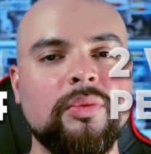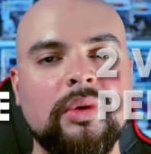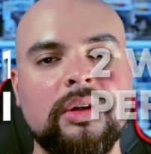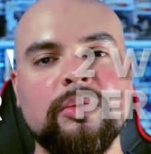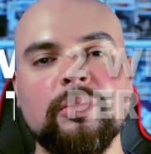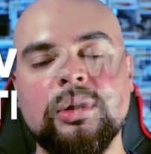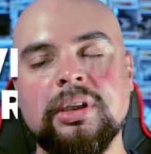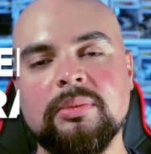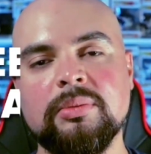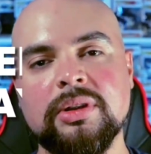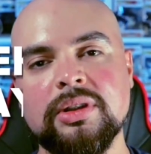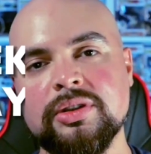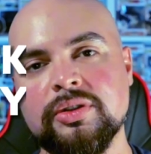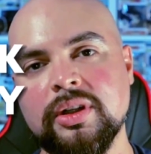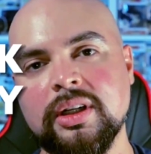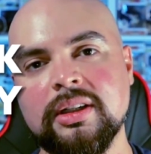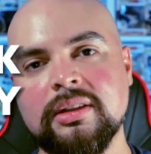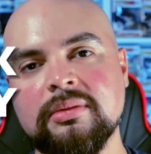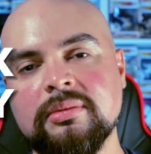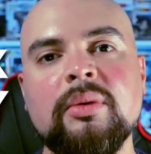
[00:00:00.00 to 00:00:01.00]
1 week per
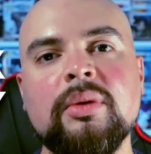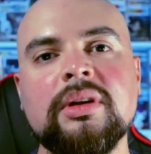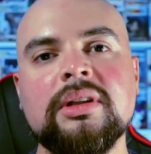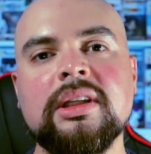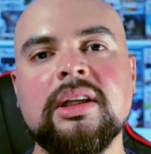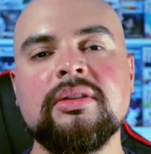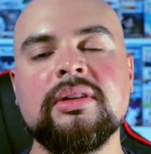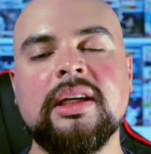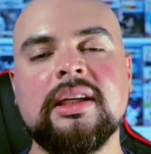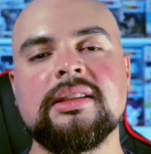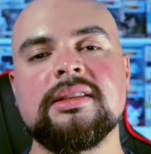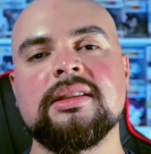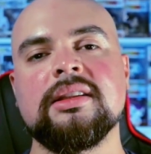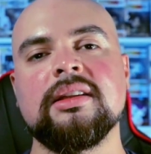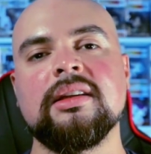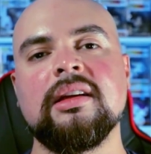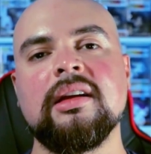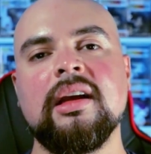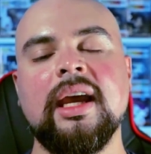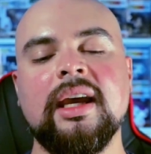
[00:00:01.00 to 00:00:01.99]
tray. That worked out
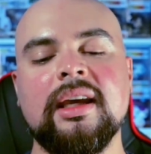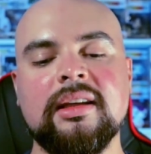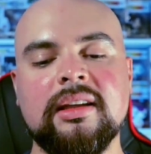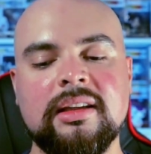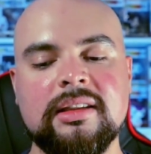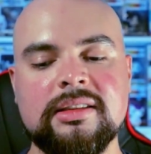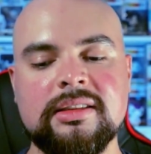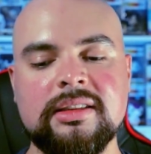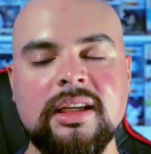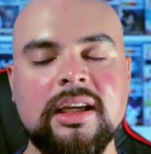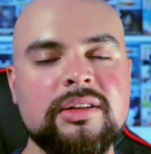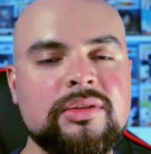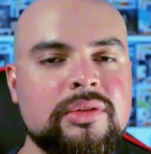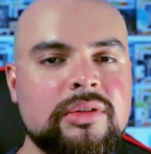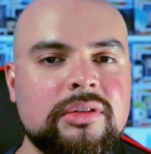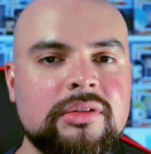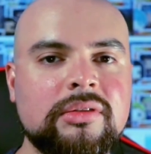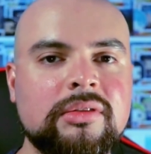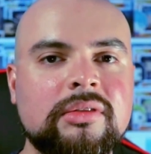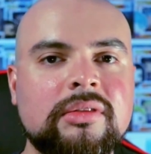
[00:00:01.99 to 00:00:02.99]
nicely. I had a
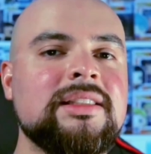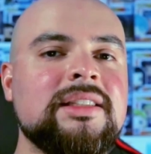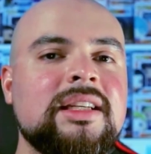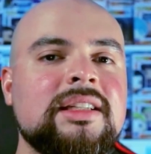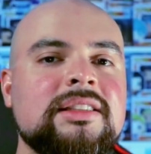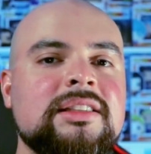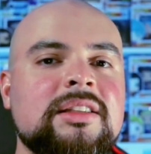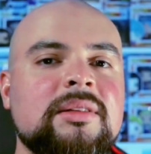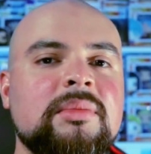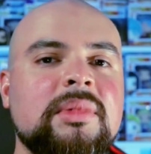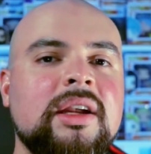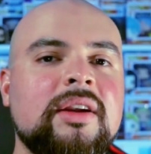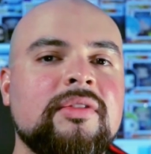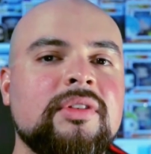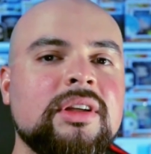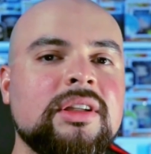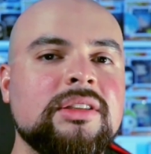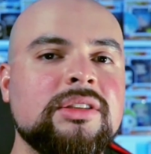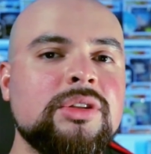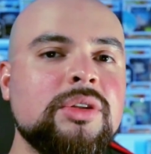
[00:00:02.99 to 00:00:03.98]
schedule. I changed them
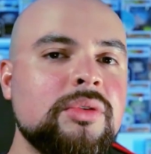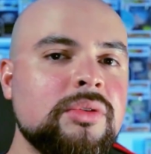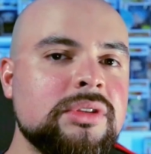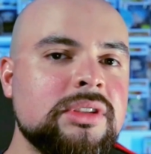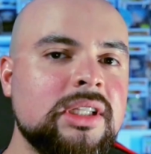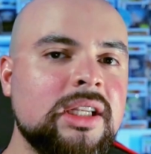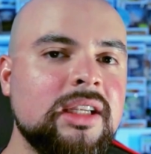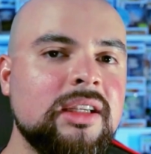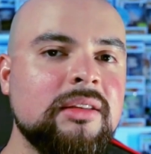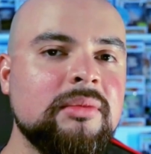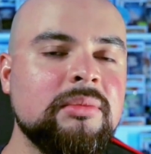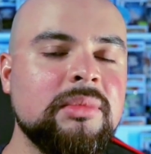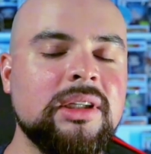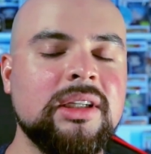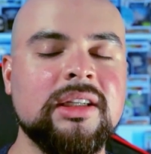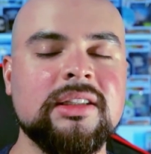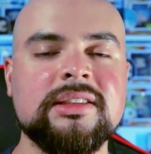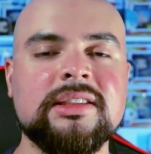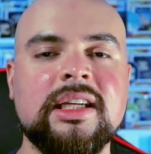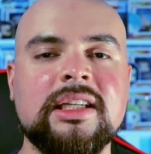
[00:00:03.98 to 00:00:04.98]
every Tuesday
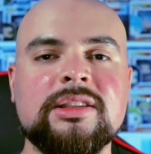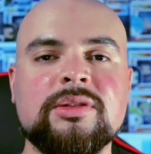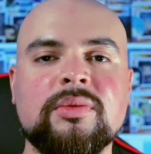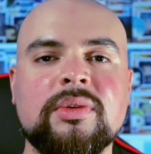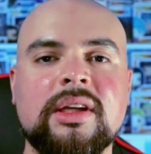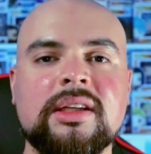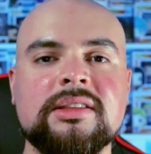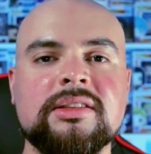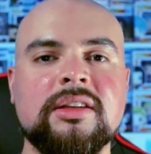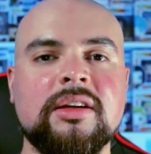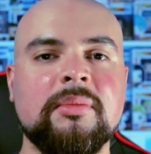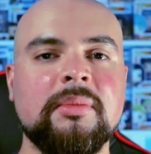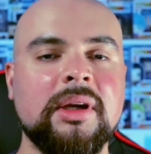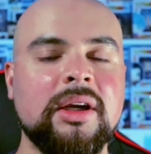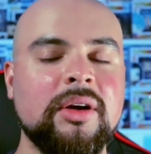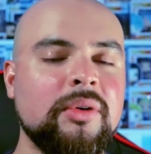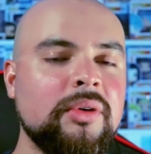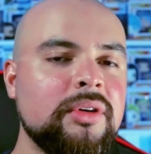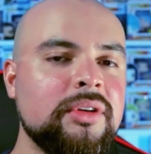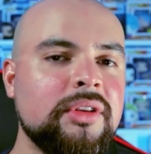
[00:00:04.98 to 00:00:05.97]
because that's when I saw
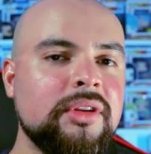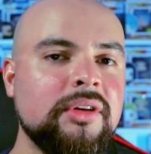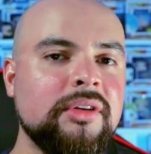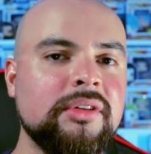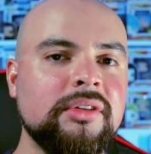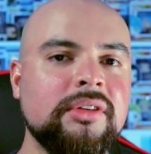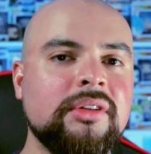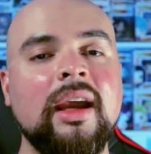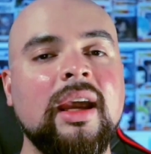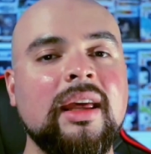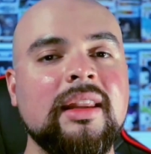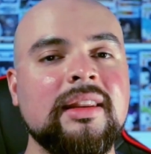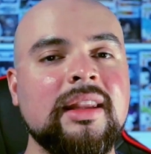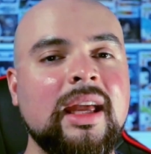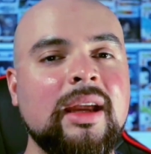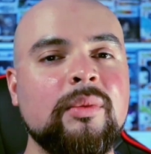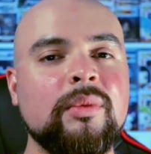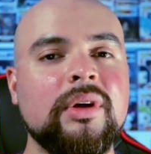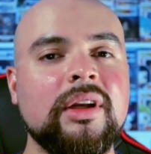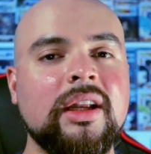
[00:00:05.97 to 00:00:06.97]
my ortho, and
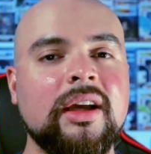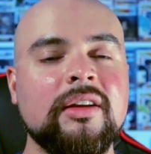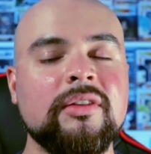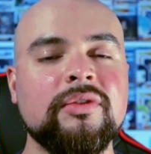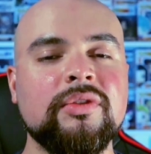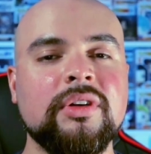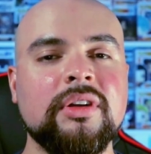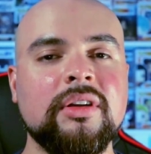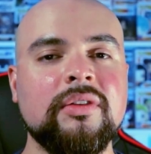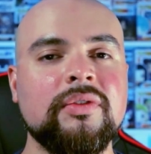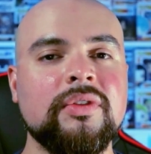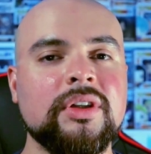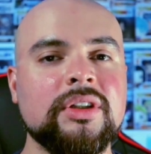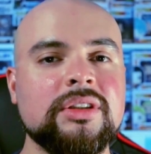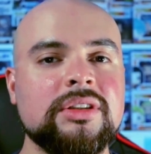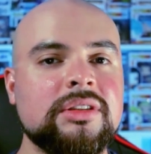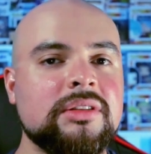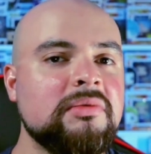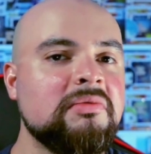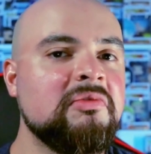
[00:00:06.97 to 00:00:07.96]
that went on for the
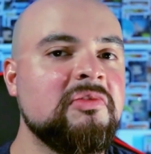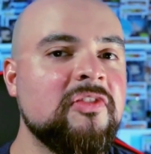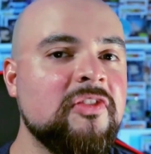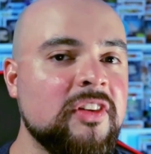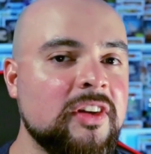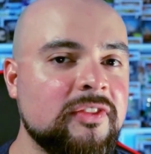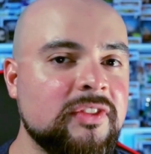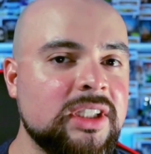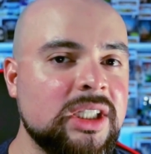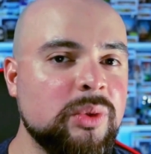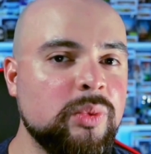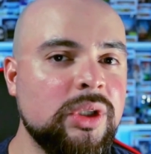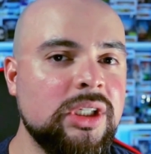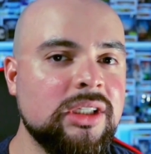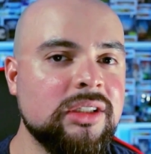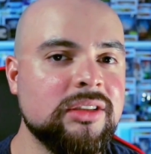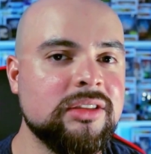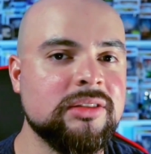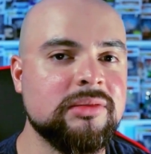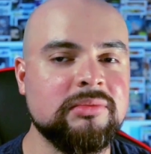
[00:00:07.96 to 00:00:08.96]
first 50
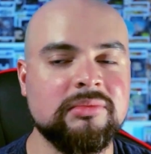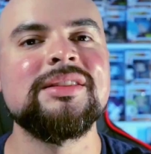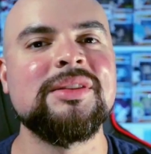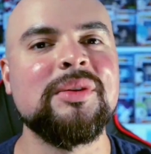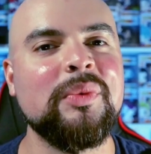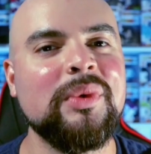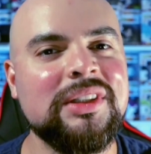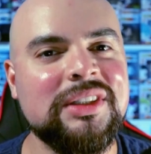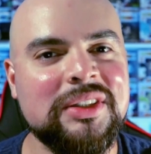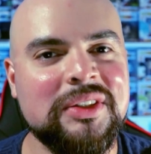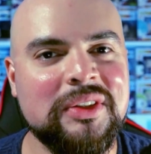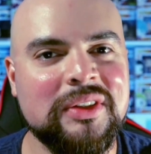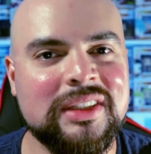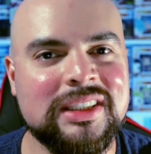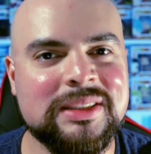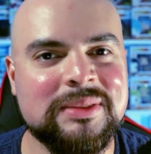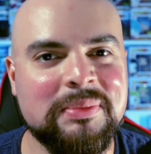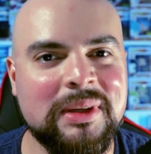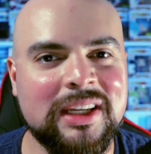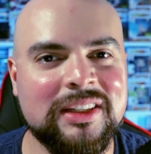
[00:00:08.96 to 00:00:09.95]
weeks. So what do you
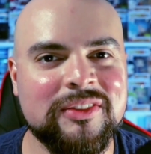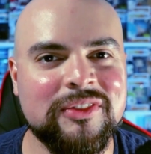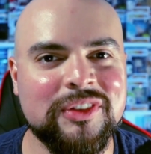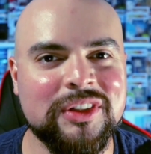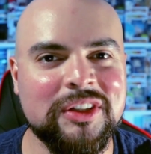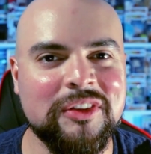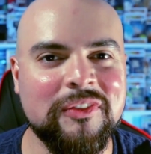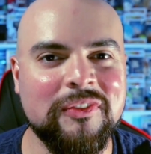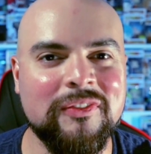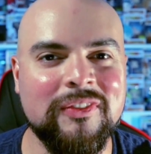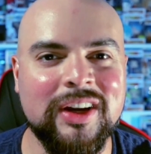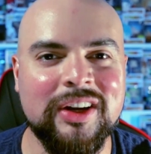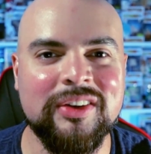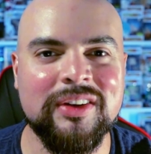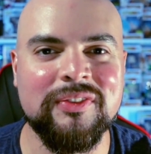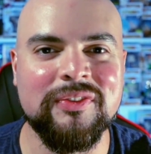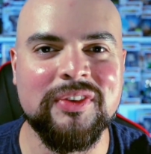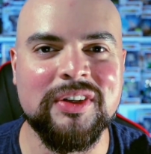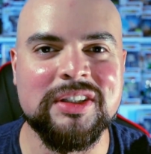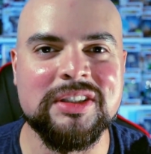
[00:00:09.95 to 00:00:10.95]
expect for your
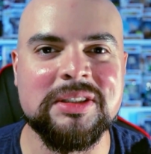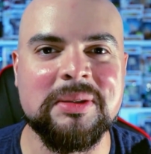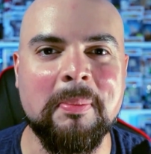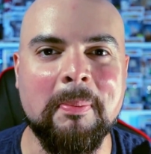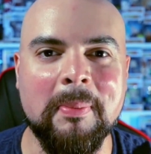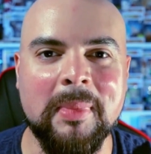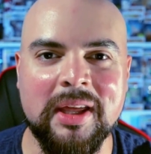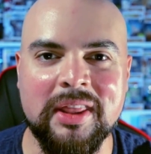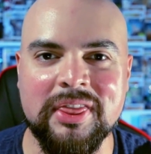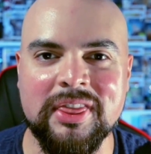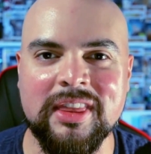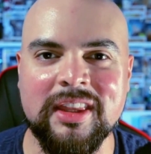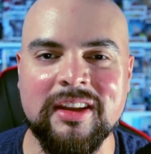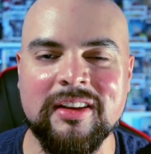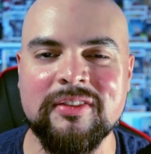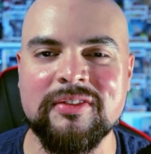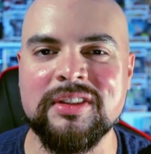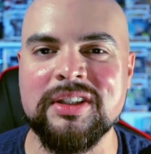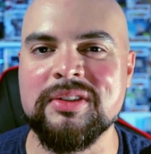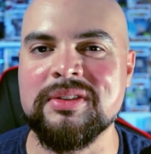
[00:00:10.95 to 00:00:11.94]
very first month
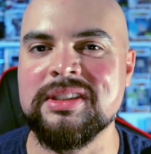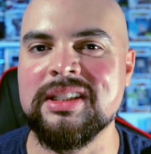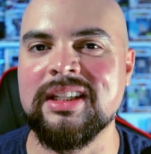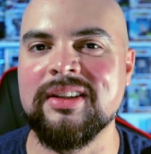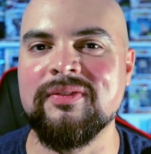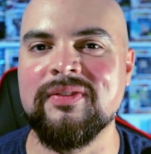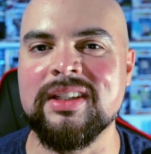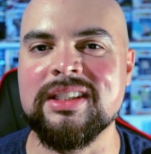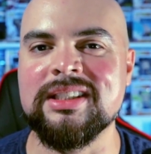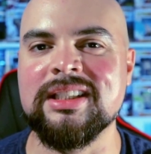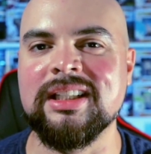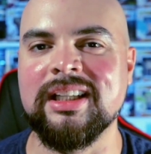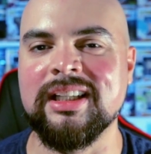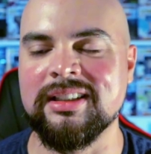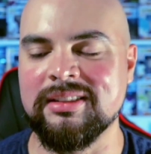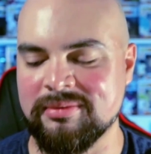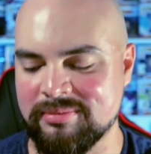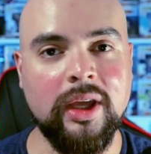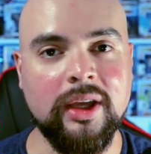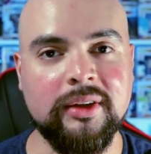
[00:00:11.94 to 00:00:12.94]
of using
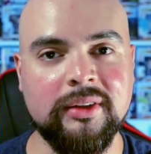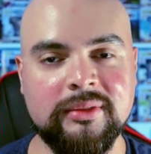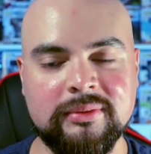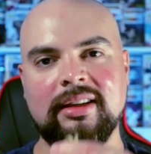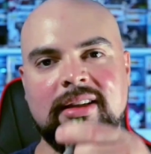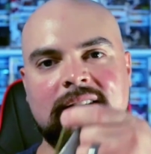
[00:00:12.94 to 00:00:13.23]
Invisalign? Well,